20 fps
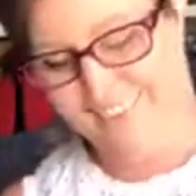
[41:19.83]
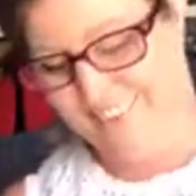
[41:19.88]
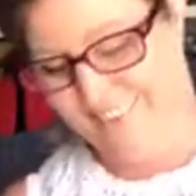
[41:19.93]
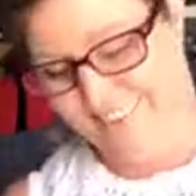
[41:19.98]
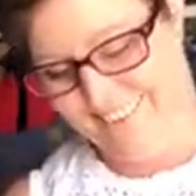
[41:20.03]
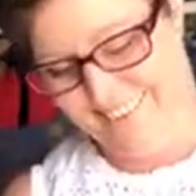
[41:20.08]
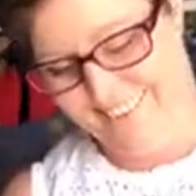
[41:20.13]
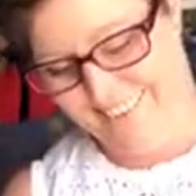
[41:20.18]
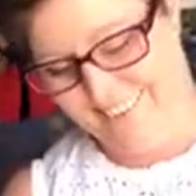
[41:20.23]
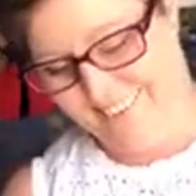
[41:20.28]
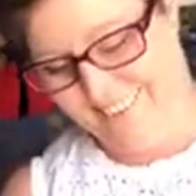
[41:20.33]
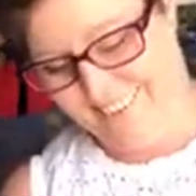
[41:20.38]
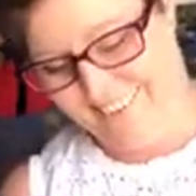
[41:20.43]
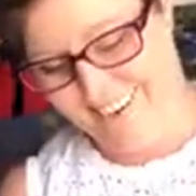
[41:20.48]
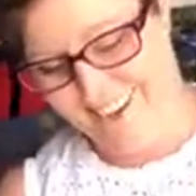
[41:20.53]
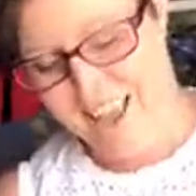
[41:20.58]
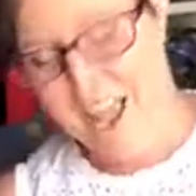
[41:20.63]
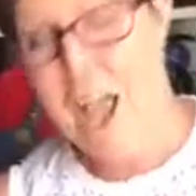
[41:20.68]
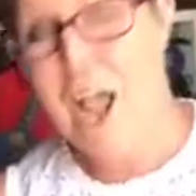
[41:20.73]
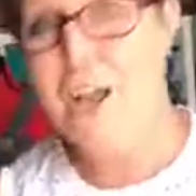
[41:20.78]
couldn't have
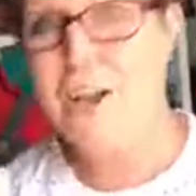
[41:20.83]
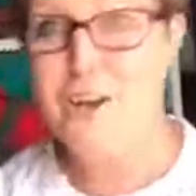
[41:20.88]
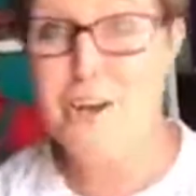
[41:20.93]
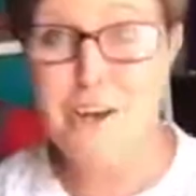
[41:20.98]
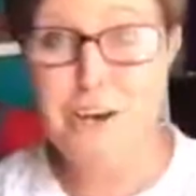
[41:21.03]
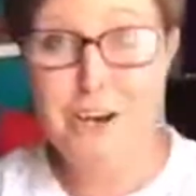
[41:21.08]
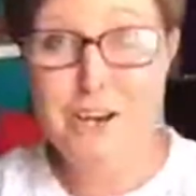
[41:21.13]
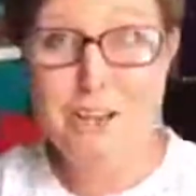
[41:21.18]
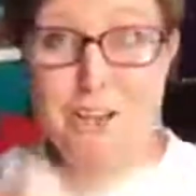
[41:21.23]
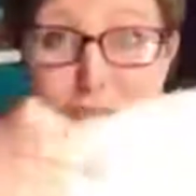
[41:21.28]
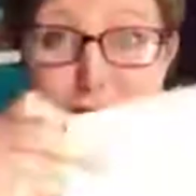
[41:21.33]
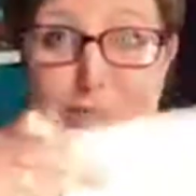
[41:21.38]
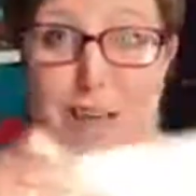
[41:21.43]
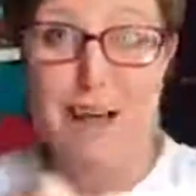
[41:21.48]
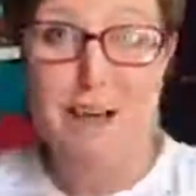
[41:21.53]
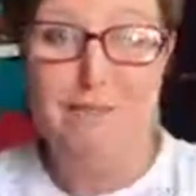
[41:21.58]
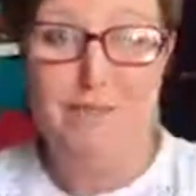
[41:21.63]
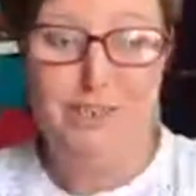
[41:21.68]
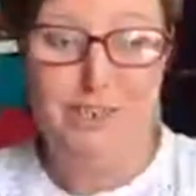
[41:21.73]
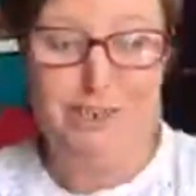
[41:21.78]
done that
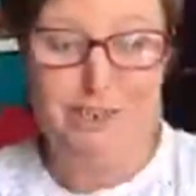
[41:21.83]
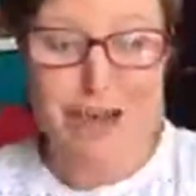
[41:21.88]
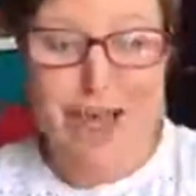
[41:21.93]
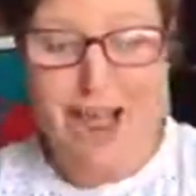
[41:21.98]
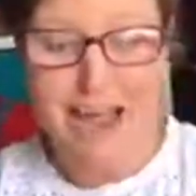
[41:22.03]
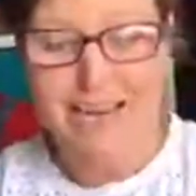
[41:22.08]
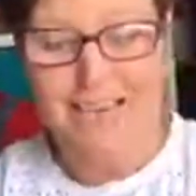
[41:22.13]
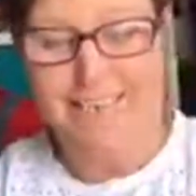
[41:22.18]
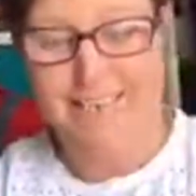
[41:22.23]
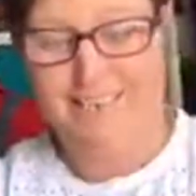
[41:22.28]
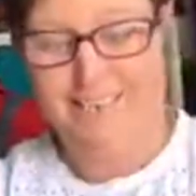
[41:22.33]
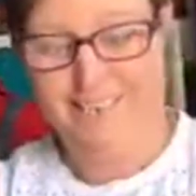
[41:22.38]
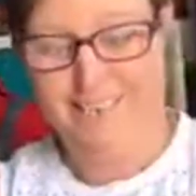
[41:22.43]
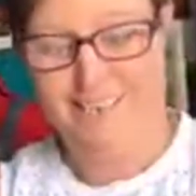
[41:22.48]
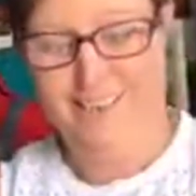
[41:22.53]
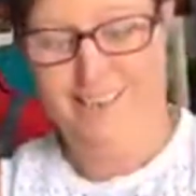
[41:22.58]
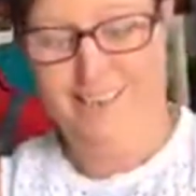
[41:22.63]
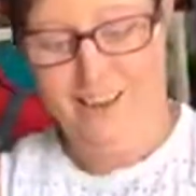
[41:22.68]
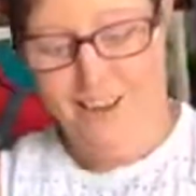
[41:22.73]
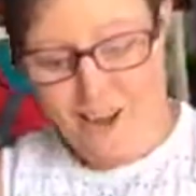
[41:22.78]
if I tried
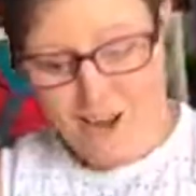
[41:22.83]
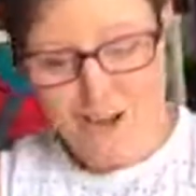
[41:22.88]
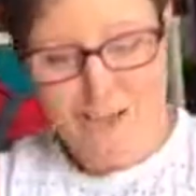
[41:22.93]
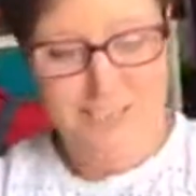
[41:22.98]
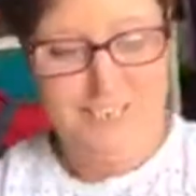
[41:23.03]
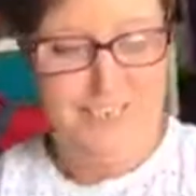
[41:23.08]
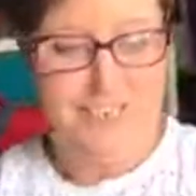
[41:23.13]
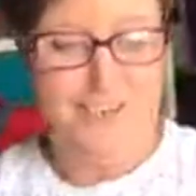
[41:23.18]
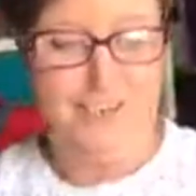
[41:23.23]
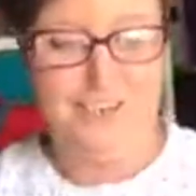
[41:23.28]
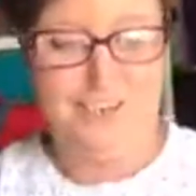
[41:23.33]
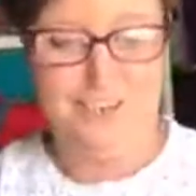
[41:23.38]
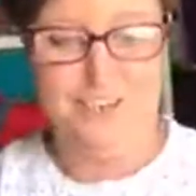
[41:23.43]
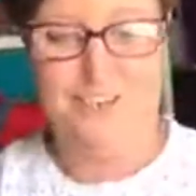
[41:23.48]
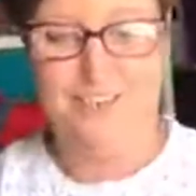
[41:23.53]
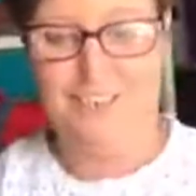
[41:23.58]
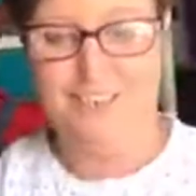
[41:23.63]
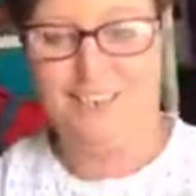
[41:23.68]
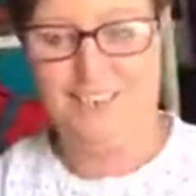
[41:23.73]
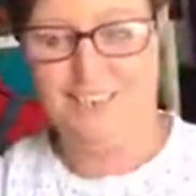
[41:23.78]
honest to
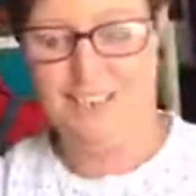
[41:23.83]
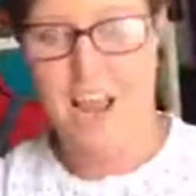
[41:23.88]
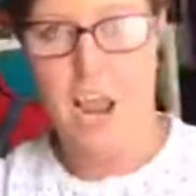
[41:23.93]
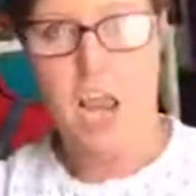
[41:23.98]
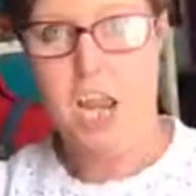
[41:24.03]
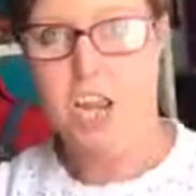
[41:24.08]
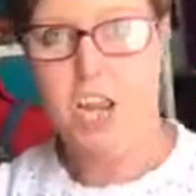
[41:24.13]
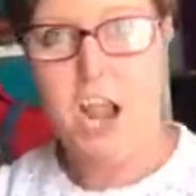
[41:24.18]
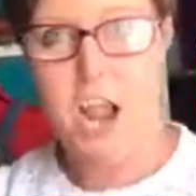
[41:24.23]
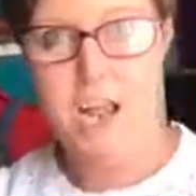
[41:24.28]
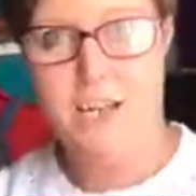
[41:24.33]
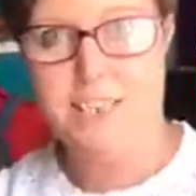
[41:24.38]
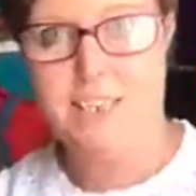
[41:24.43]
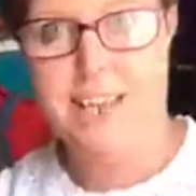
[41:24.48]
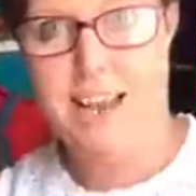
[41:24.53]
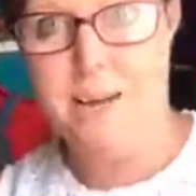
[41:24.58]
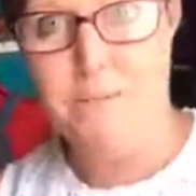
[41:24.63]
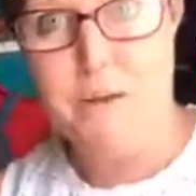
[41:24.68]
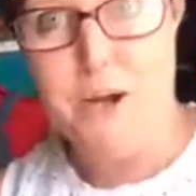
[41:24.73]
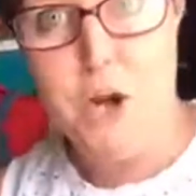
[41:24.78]
goodness you can't
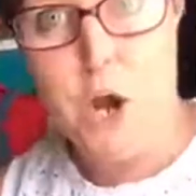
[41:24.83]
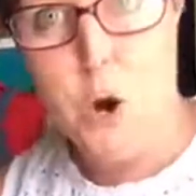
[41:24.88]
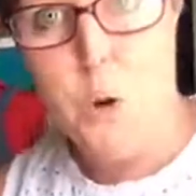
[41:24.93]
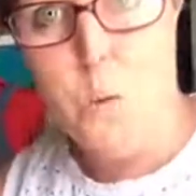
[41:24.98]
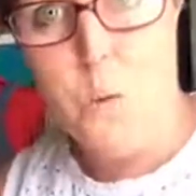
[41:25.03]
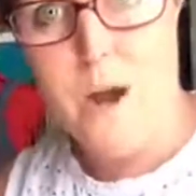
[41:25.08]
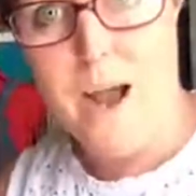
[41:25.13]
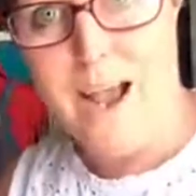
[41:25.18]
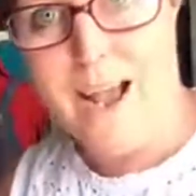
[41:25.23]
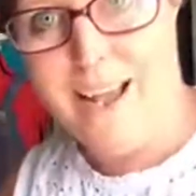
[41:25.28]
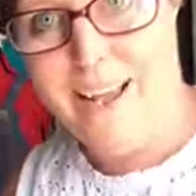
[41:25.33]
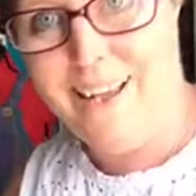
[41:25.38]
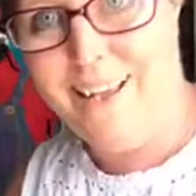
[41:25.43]
take me nowhere